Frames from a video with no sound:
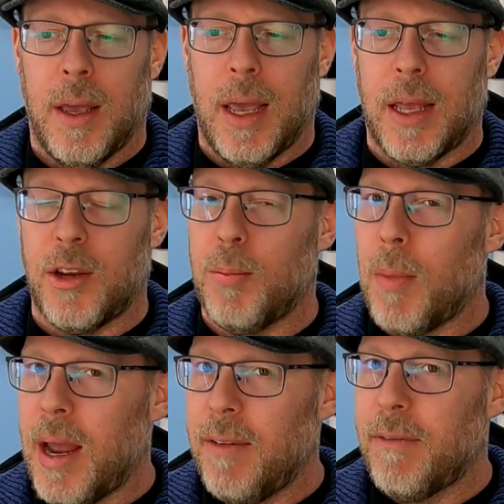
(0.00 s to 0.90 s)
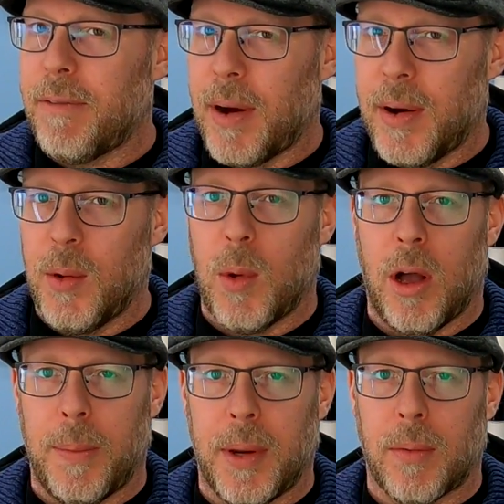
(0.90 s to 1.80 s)
And you might very
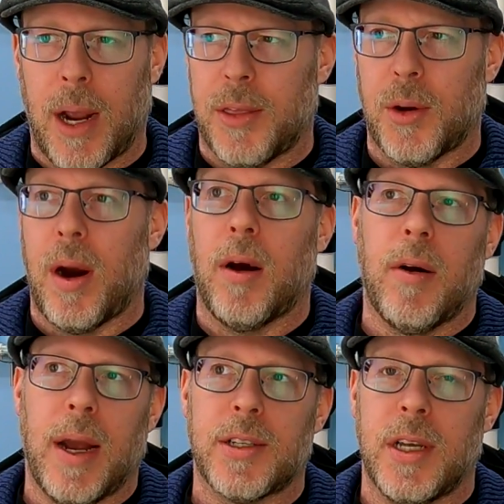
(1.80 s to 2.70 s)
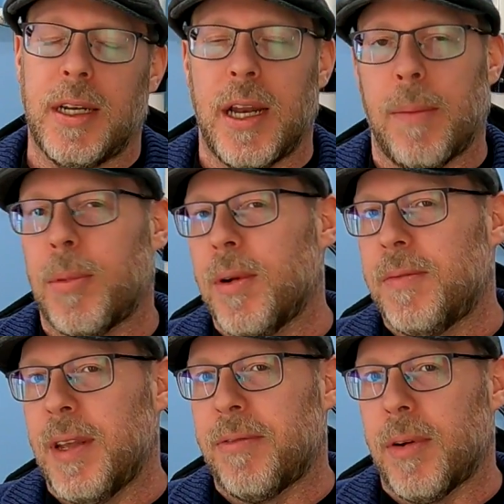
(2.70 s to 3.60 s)
well be right. There are actually a number
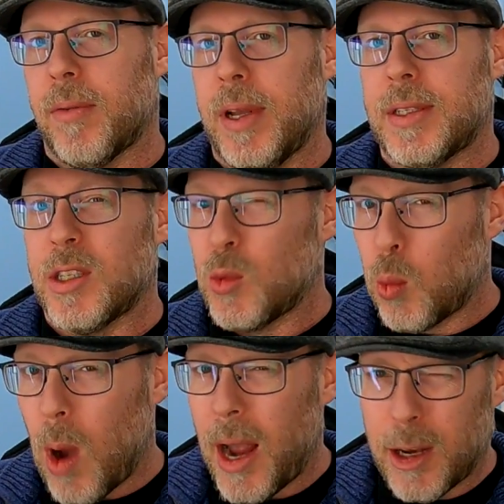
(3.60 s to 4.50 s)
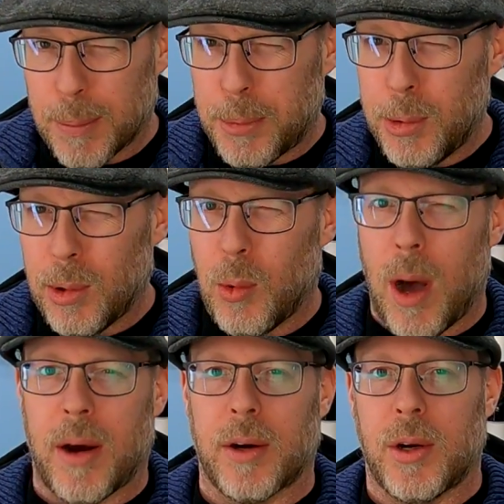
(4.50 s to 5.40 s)
of different reasons why your pool
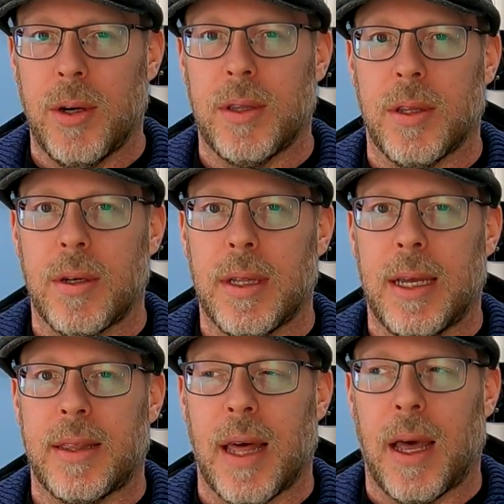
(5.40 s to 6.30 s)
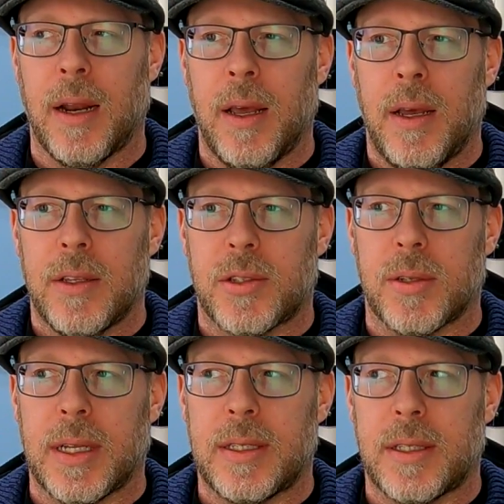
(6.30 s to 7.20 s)
water could look like that. So
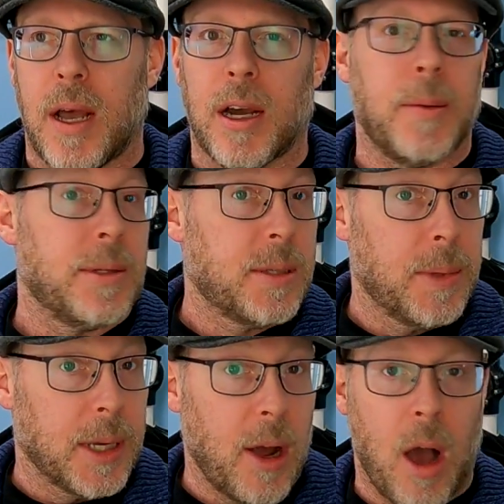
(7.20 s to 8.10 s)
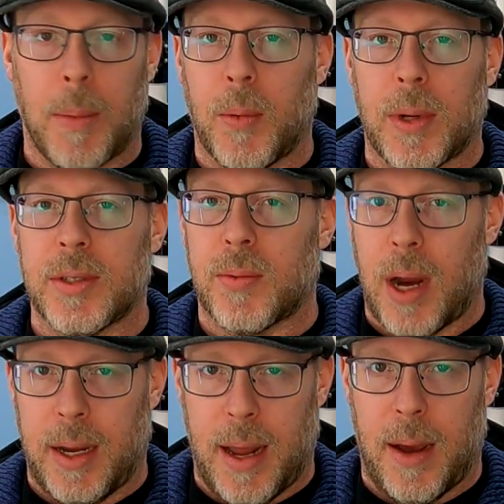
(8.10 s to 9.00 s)
let's talk about some of the common ones
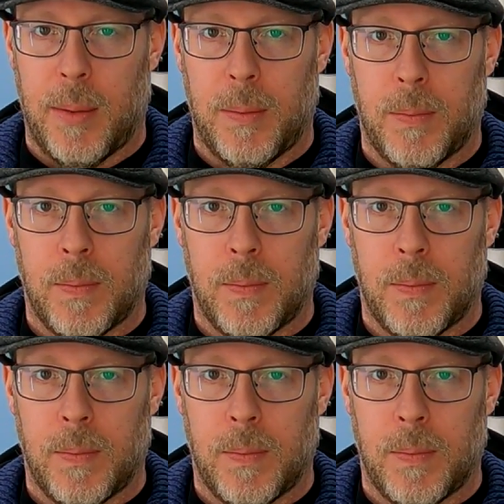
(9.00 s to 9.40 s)
right now.